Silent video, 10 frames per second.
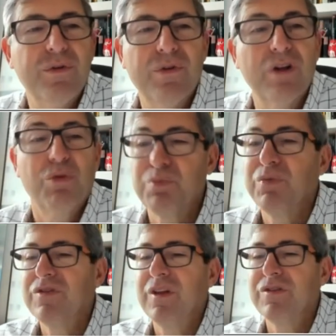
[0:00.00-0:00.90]
Right? So
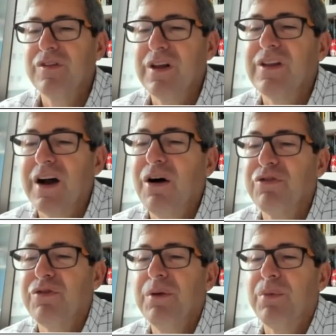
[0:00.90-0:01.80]
this, this, the how
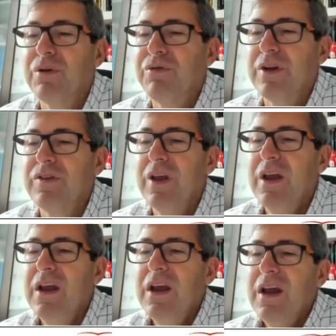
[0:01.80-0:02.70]
is very important for us.
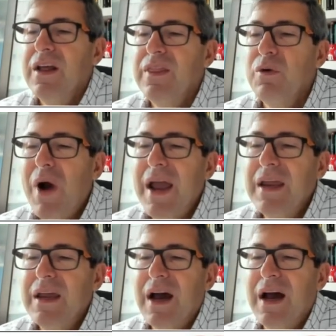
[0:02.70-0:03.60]
The
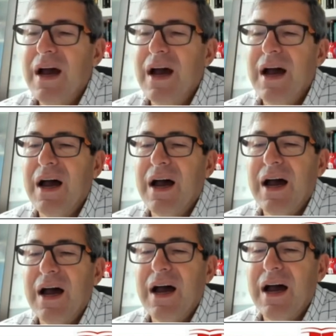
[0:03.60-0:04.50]
why uh,
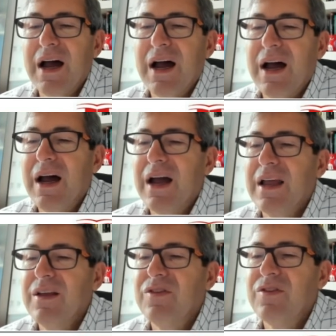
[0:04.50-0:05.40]
uh, uh
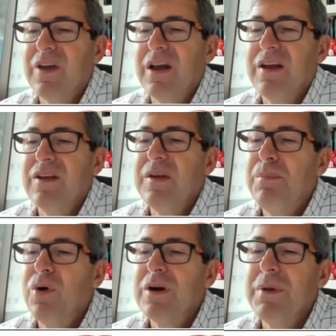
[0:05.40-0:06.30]
is uh, is
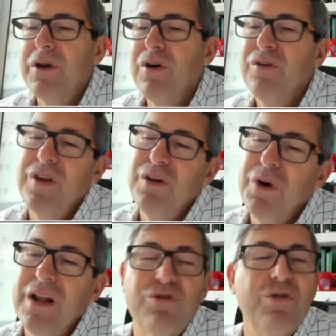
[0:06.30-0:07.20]
important because it
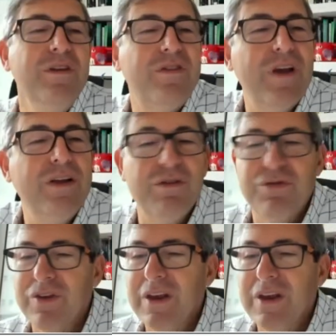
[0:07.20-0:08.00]
relates to the incentives.